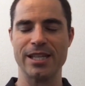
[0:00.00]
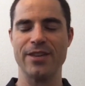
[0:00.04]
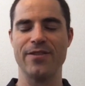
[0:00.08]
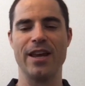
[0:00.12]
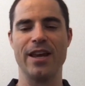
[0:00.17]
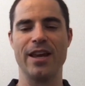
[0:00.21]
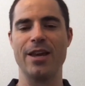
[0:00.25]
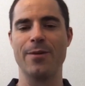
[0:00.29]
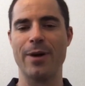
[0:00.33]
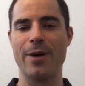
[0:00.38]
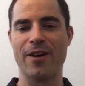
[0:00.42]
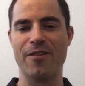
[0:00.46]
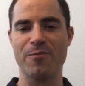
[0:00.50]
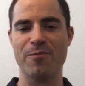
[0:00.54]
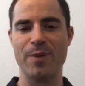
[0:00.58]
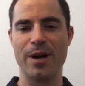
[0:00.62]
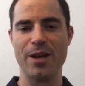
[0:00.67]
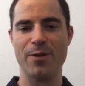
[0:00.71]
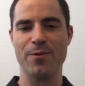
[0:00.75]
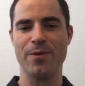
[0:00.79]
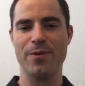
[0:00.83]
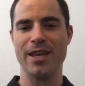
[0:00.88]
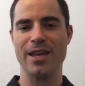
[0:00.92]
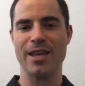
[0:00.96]
any amount of
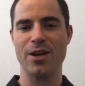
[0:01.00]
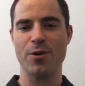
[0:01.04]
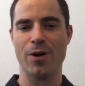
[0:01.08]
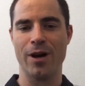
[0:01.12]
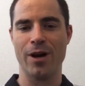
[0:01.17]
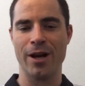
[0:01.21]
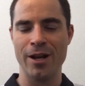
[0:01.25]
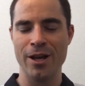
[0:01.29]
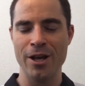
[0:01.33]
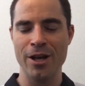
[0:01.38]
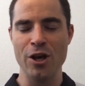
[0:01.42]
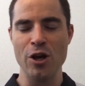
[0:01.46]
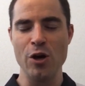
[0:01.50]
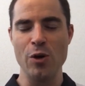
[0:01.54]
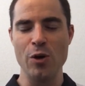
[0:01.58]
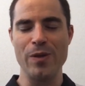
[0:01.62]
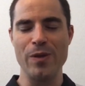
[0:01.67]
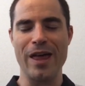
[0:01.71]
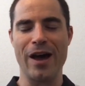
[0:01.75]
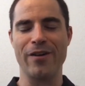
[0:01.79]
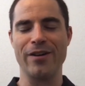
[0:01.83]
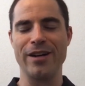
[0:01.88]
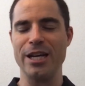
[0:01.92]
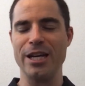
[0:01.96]
money with anyone
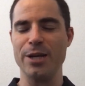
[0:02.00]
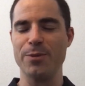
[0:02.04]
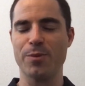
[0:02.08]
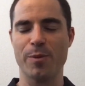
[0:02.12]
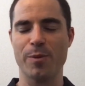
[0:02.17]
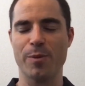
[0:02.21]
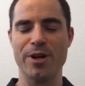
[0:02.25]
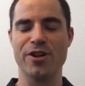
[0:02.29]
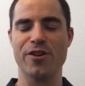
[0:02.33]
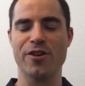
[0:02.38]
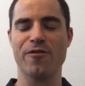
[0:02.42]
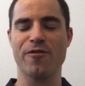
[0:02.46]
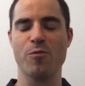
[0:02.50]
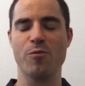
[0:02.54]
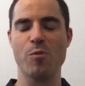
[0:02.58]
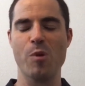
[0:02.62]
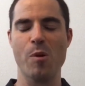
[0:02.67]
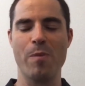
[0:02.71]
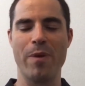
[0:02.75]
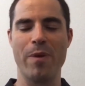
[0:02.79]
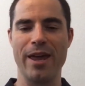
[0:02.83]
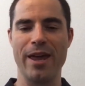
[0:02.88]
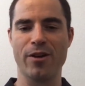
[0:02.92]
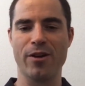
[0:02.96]
without needing permission from a
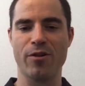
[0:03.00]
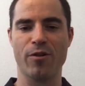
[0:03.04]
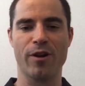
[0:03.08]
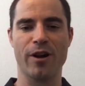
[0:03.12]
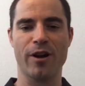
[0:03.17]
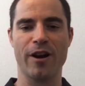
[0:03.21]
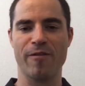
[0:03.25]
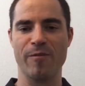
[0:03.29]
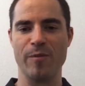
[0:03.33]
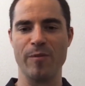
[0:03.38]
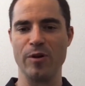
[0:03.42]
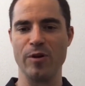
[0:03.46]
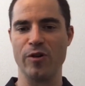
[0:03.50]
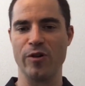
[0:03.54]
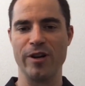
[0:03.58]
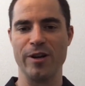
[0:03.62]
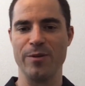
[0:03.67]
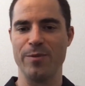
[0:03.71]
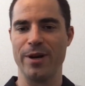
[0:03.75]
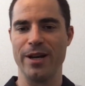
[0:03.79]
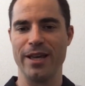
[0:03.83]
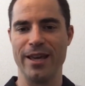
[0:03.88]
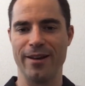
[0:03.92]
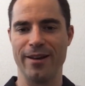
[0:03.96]
bank or a government or
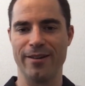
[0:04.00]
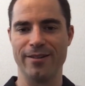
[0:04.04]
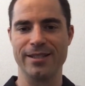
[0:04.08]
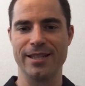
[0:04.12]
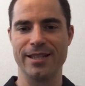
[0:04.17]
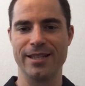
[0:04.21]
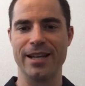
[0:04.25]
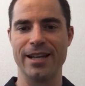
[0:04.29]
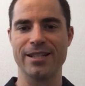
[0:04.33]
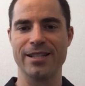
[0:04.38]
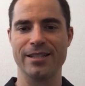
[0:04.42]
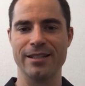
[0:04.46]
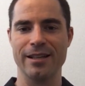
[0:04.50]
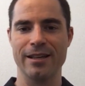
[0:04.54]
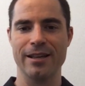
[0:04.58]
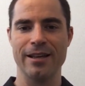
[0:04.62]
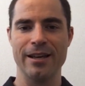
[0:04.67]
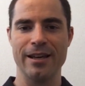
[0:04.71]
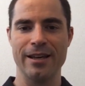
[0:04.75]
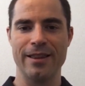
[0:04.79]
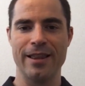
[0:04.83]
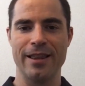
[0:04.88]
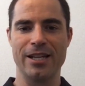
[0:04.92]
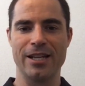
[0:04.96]
anybody else.
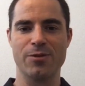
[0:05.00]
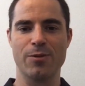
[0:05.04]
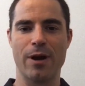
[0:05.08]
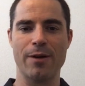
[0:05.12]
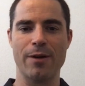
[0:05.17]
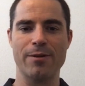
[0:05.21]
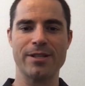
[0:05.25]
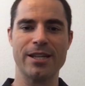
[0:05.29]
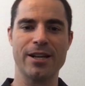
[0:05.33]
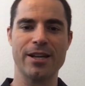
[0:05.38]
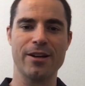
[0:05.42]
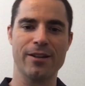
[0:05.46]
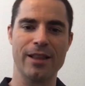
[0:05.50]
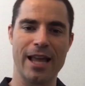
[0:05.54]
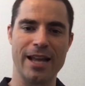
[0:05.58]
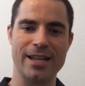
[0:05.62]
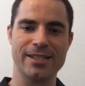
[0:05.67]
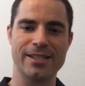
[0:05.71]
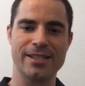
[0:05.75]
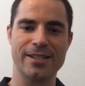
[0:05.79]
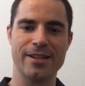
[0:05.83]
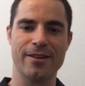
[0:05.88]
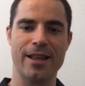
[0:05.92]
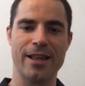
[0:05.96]
That's why I was here
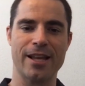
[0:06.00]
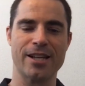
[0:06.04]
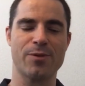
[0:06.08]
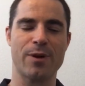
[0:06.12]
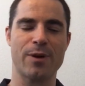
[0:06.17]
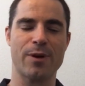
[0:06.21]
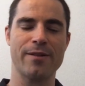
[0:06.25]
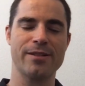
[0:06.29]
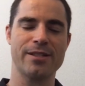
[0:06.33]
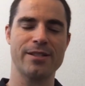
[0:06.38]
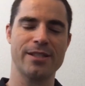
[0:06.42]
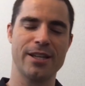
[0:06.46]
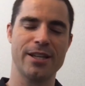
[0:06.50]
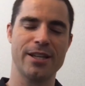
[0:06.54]
last year. That's why I was here